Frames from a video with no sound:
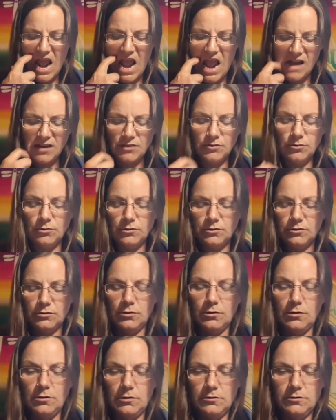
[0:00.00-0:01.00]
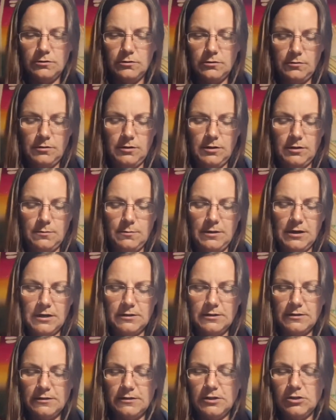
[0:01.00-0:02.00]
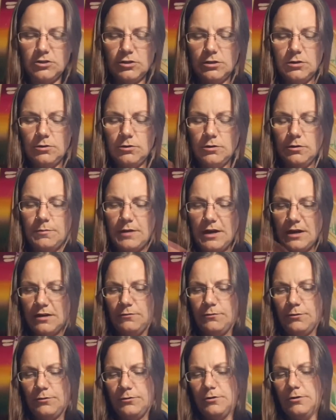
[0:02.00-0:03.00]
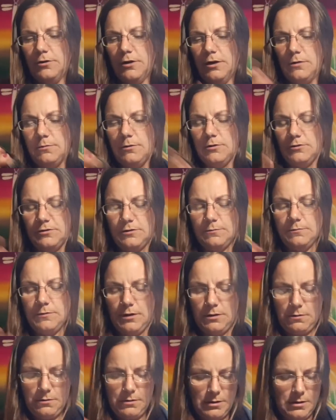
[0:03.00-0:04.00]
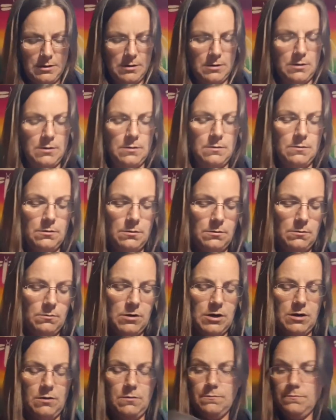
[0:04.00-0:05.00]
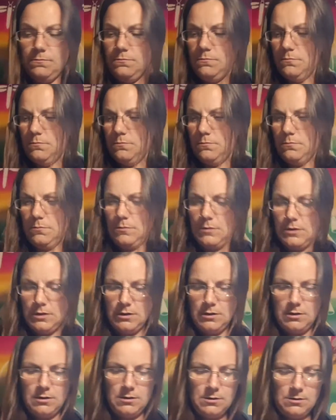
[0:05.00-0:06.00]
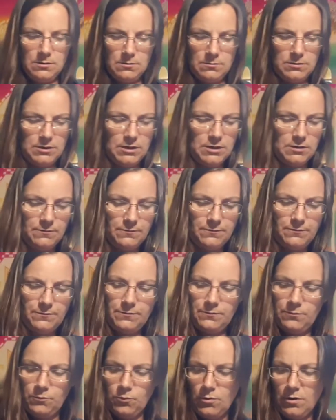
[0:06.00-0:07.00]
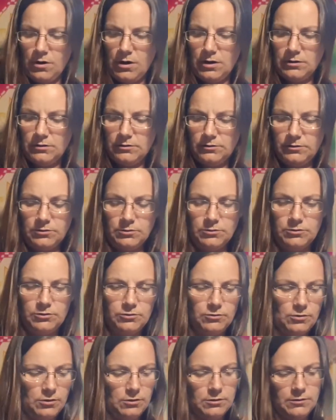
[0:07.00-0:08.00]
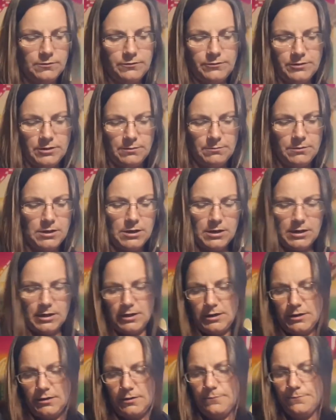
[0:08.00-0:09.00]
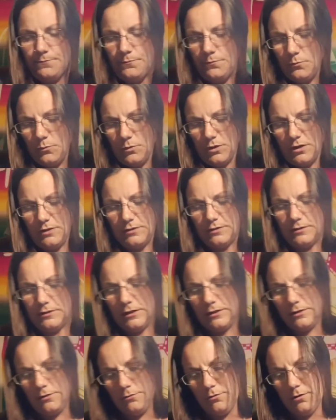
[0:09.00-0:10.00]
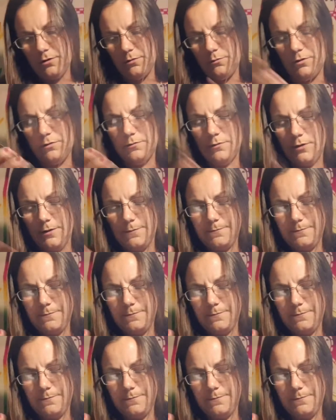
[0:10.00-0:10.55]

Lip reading: Two of Swords. So we need to make a decision, or you're back and forth in your head about something. Oh. Knight of Wands. So struggle of some kind. What else is at the root? One more.